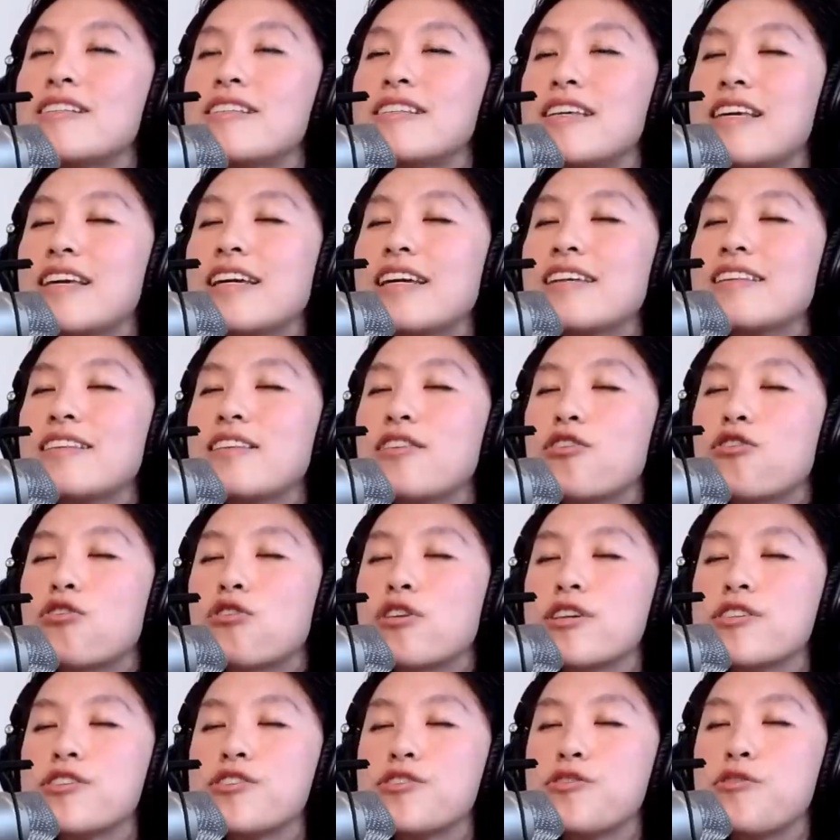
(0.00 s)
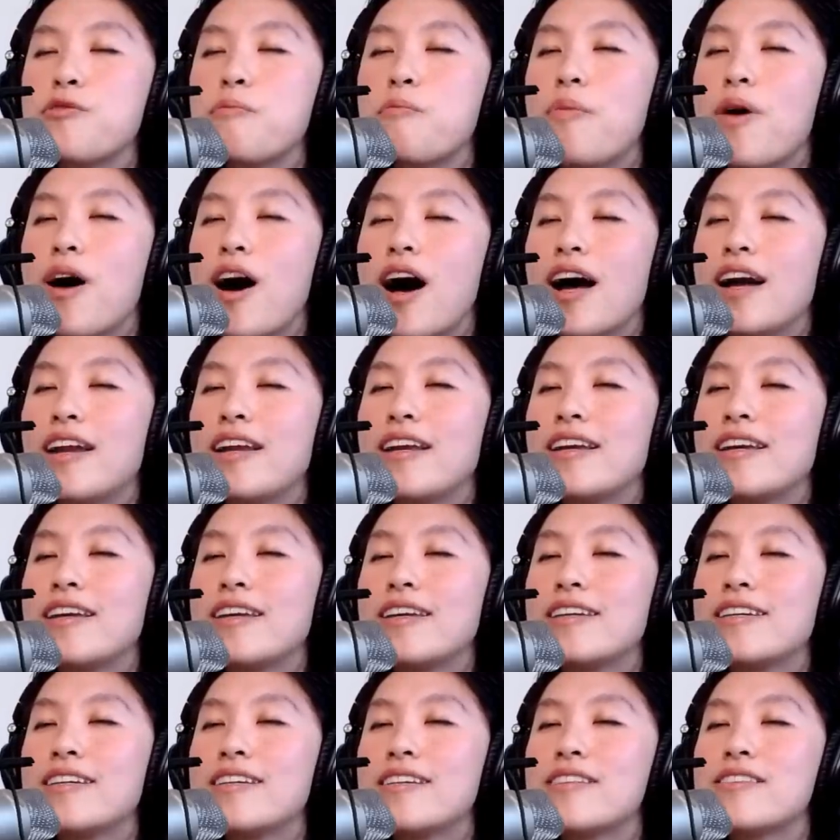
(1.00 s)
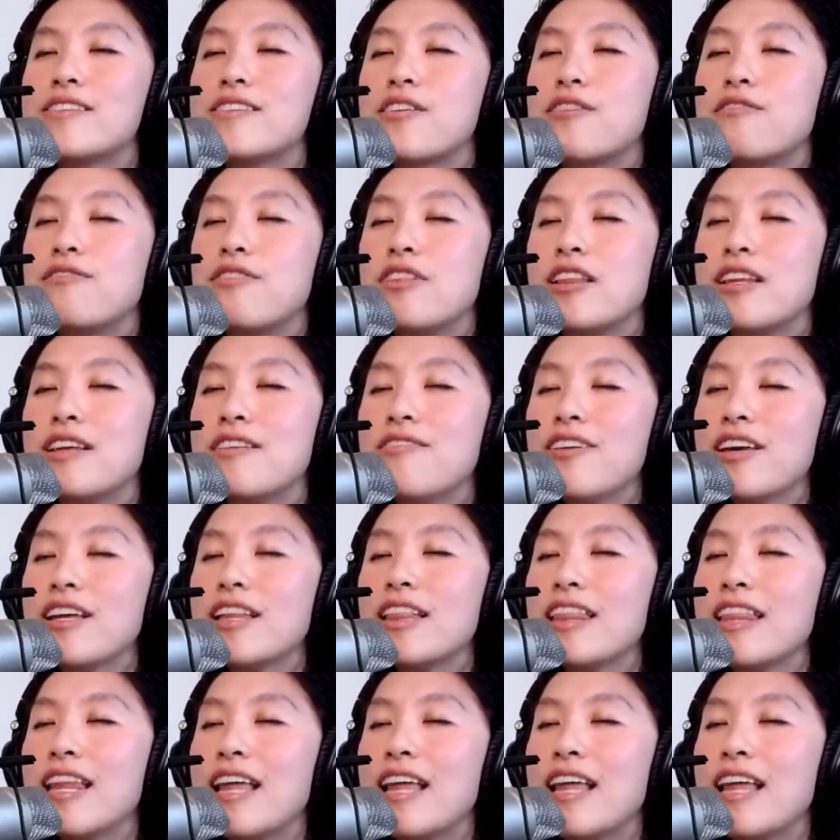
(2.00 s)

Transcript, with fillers: seeing the crystal bodies of living